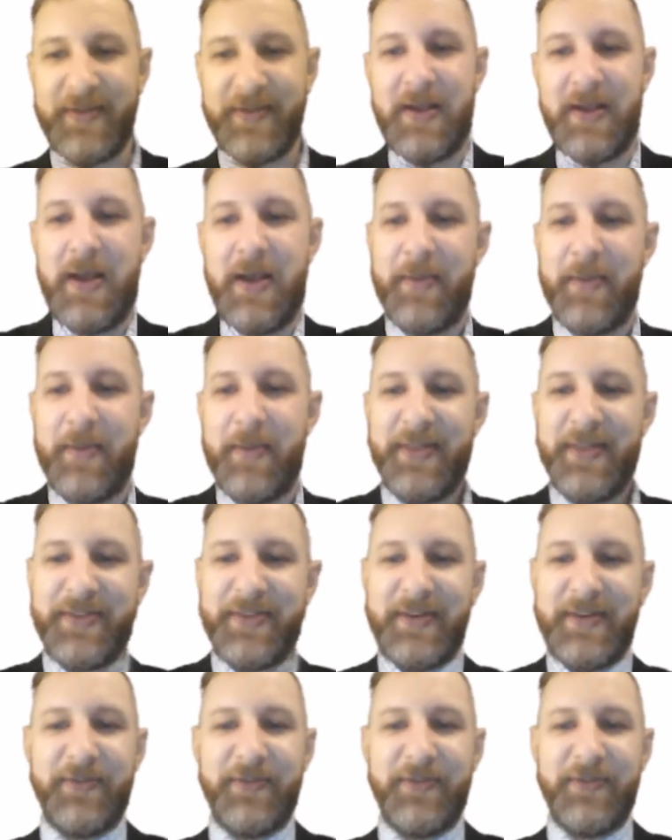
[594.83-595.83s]
But there's a
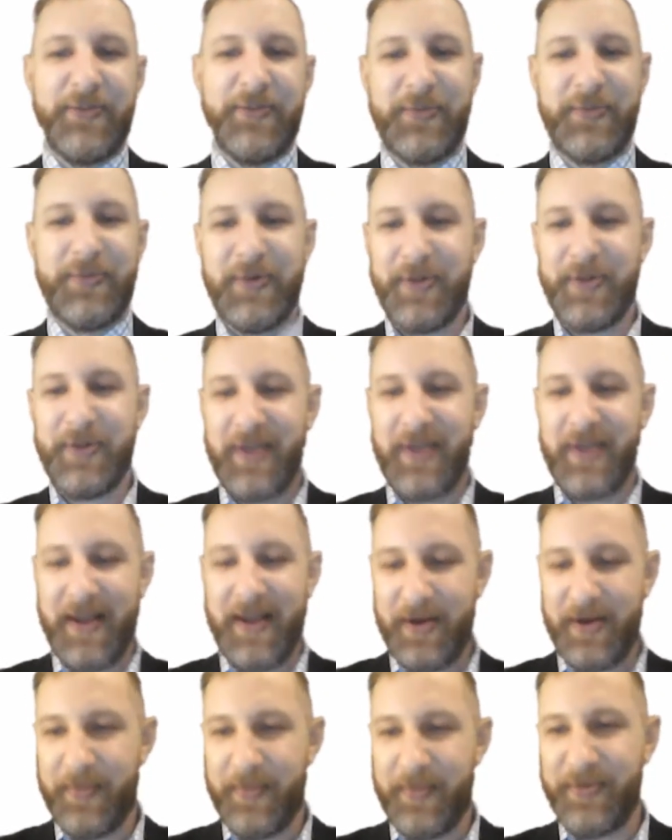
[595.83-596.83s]
difference between looking at all
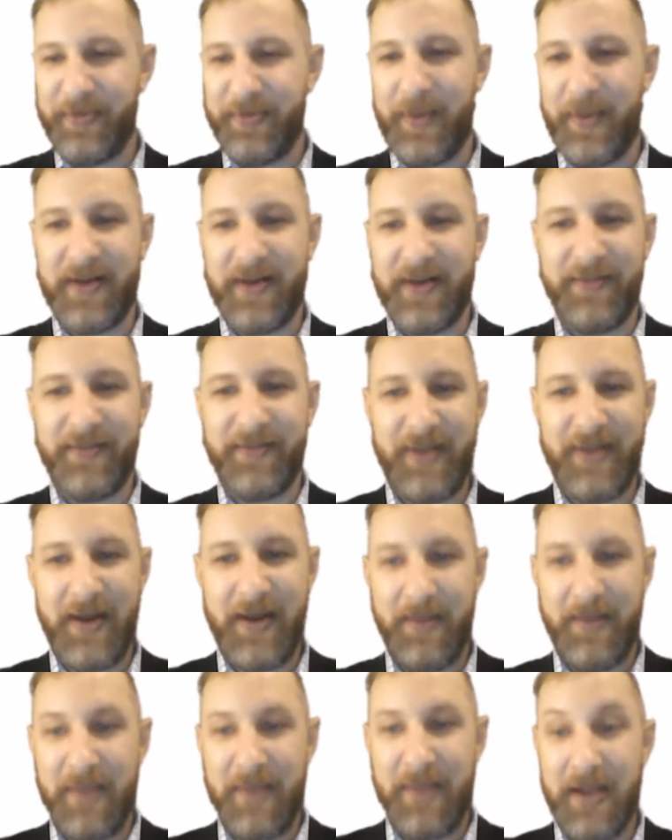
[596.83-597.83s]
perspectives and
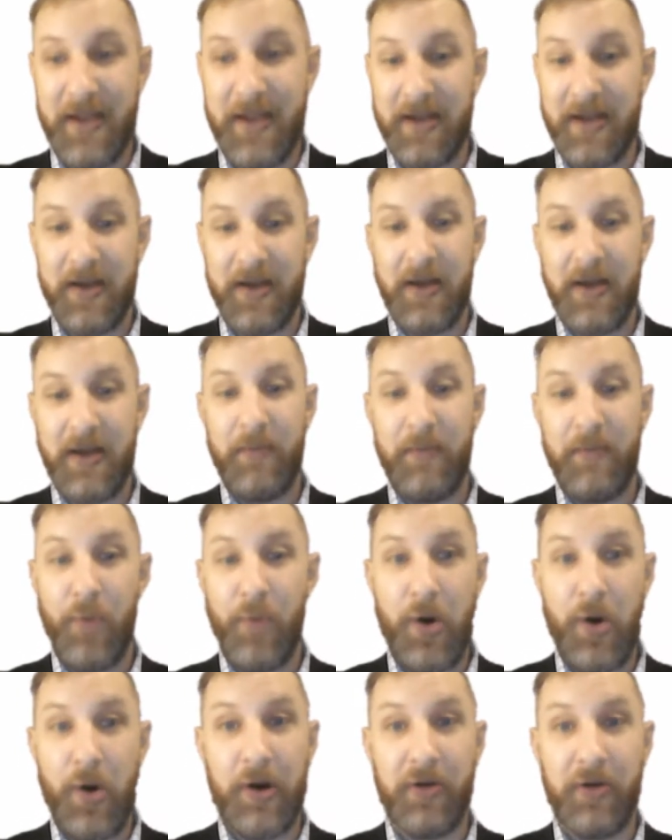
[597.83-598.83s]
being
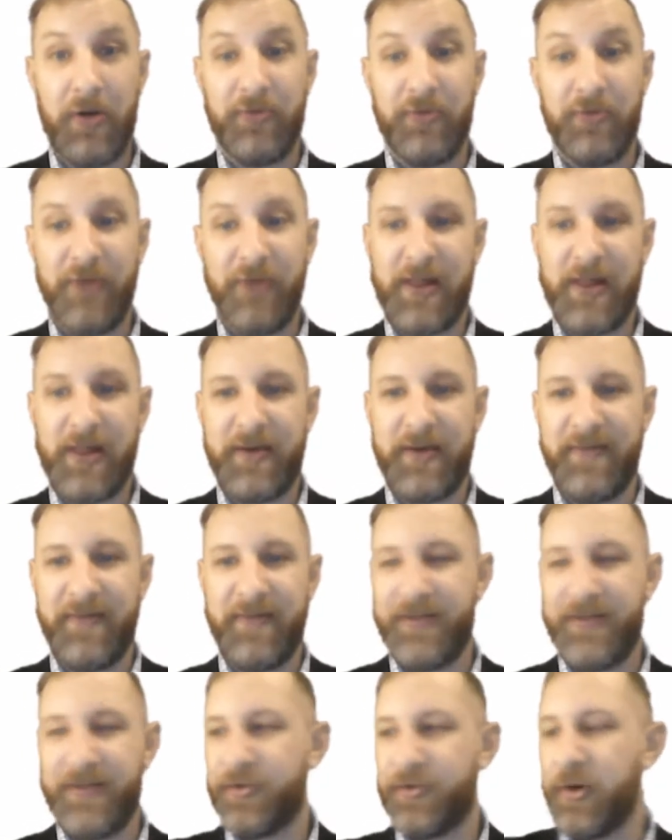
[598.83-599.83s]
moral relativist
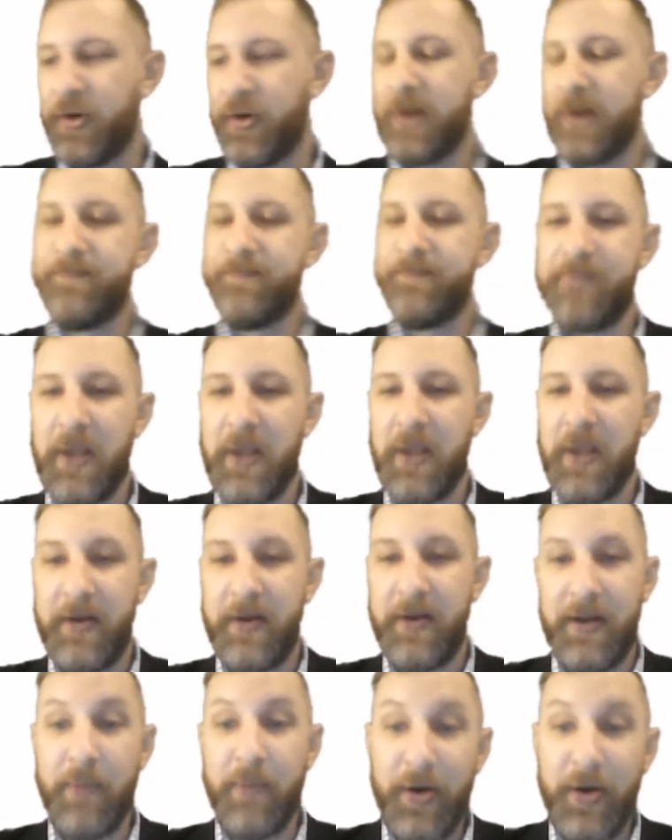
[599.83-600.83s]
or
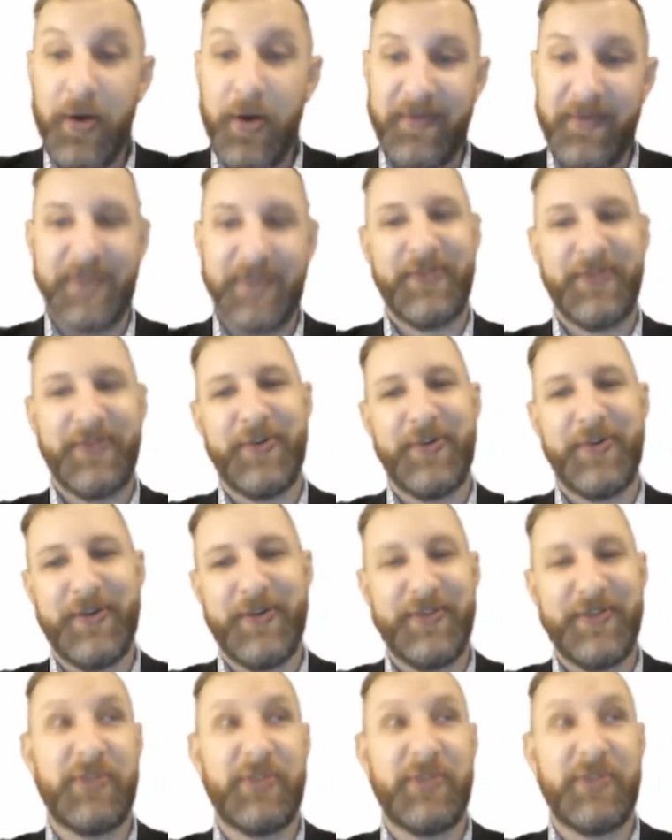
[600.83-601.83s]
emotivist or
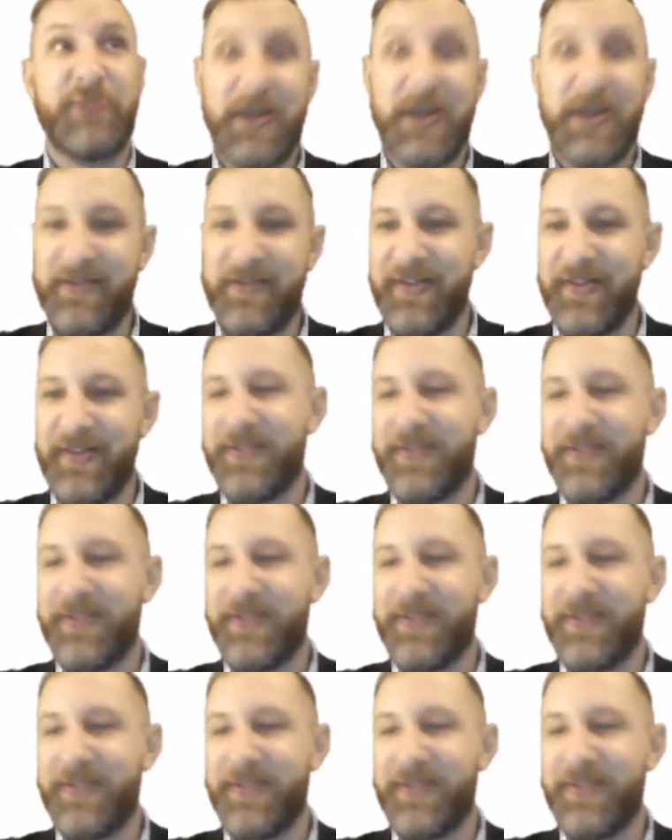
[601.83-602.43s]
subjectivist.